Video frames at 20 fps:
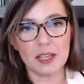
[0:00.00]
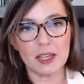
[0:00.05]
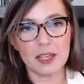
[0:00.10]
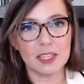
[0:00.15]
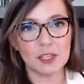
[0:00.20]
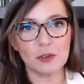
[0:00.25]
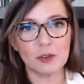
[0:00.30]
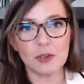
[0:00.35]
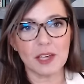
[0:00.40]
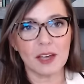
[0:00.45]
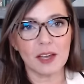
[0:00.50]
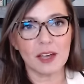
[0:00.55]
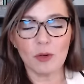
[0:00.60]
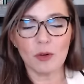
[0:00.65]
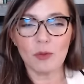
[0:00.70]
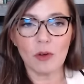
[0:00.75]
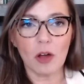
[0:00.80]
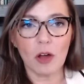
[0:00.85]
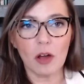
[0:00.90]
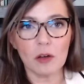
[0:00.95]
I think you can't
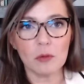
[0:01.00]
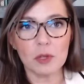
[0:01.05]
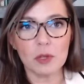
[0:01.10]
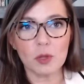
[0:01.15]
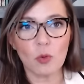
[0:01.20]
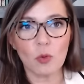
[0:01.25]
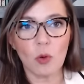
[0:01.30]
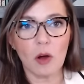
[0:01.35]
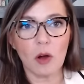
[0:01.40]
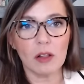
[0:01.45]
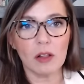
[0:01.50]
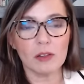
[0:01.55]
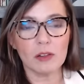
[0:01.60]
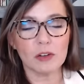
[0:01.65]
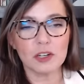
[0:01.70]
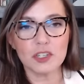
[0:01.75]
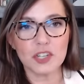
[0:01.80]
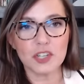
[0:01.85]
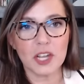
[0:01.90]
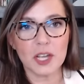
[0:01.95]
go wrong with Qual
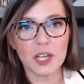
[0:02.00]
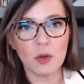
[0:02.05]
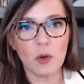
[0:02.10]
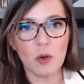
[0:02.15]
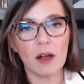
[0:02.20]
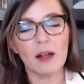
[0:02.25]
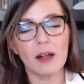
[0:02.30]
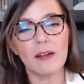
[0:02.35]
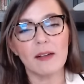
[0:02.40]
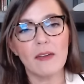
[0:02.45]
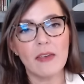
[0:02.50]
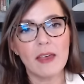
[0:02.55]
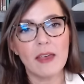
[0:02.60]
or JQual.